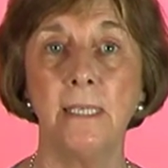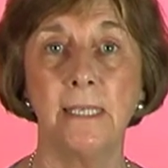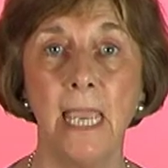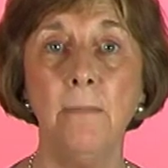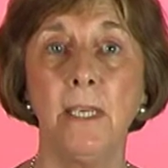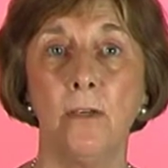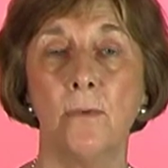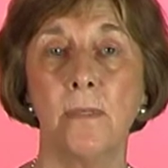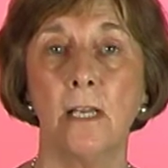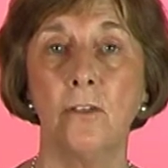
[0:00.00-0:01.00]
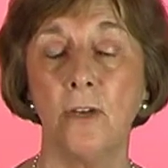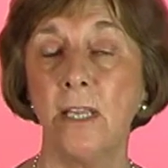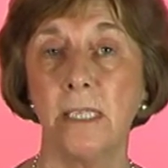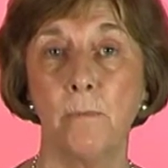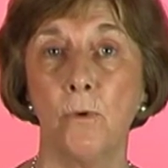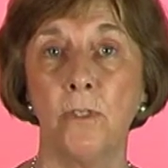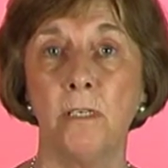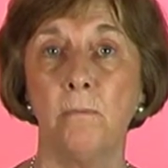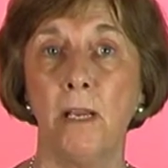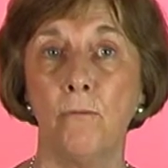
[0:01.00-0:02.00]
as chemicals are
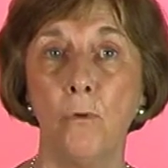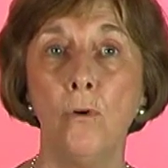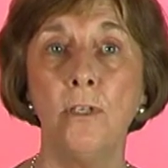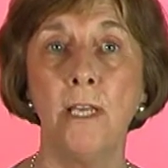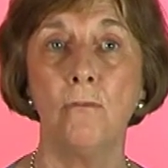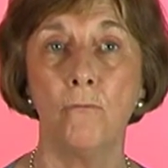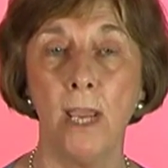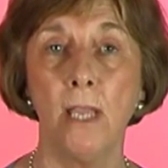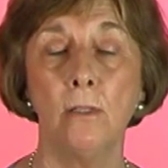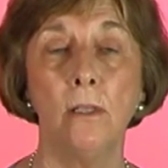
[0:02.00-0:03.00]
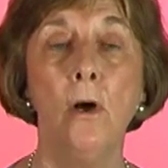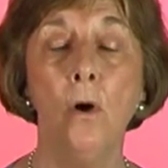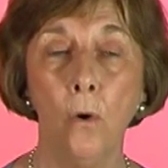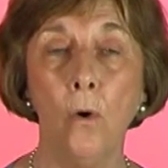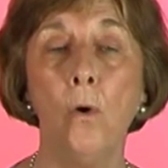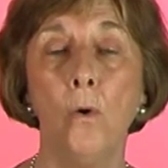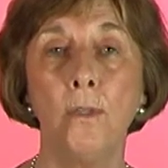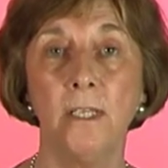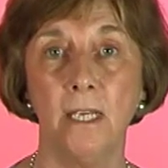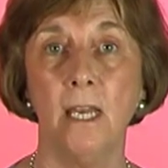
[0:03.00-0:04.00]
transported by road and rail all
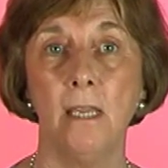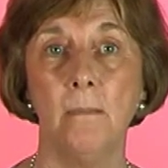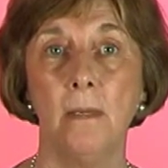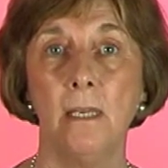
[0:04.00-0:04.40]
the time.